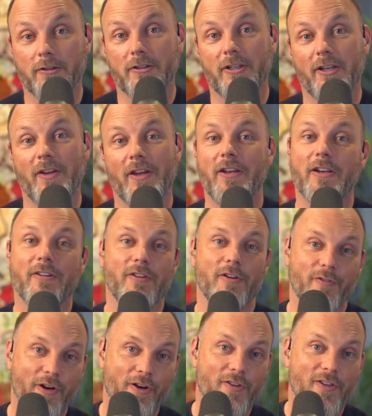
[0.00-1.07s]
and then you
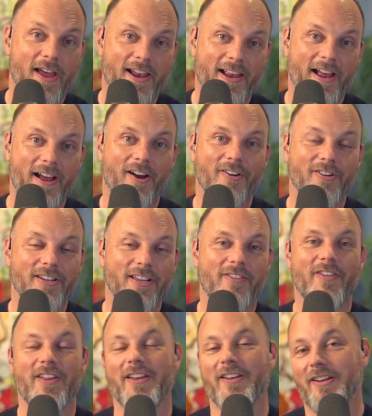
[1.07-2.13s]
figure that out, and
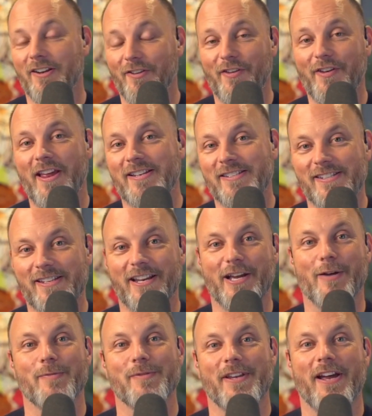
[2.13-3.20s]
then the next thing
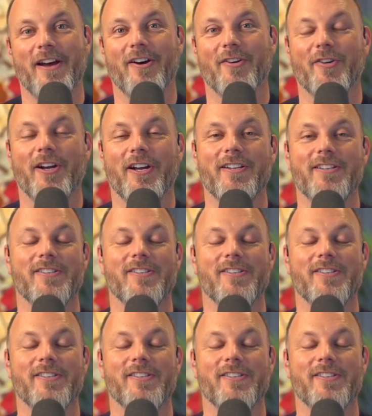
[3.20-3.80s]
comes out, right?